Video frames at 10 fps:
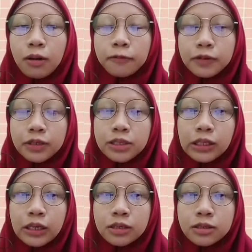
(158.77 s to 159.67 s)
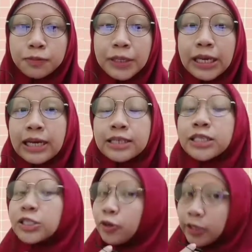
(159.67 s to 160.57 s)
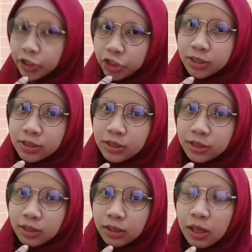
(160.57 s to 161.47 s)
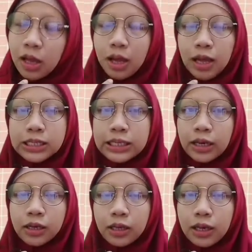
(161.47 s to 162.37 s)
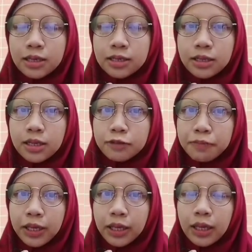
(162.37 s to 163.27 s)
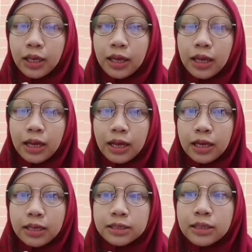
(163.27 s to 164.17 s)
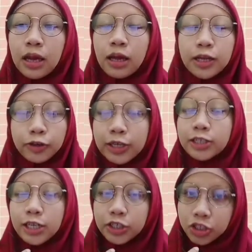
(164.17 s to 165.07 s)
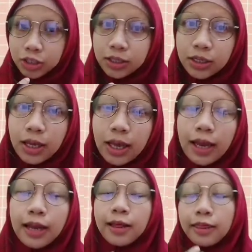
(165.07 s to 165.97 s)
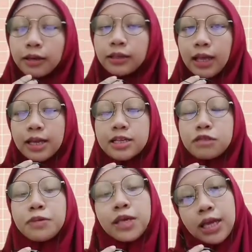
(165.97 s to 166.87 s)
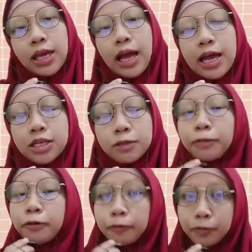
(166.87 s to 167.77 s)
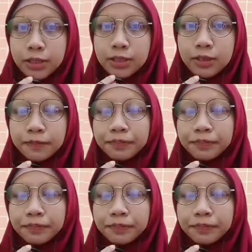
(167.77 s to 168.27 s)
first is speaking as interaction, second is speaking as transaction, and the third is speaking as performance.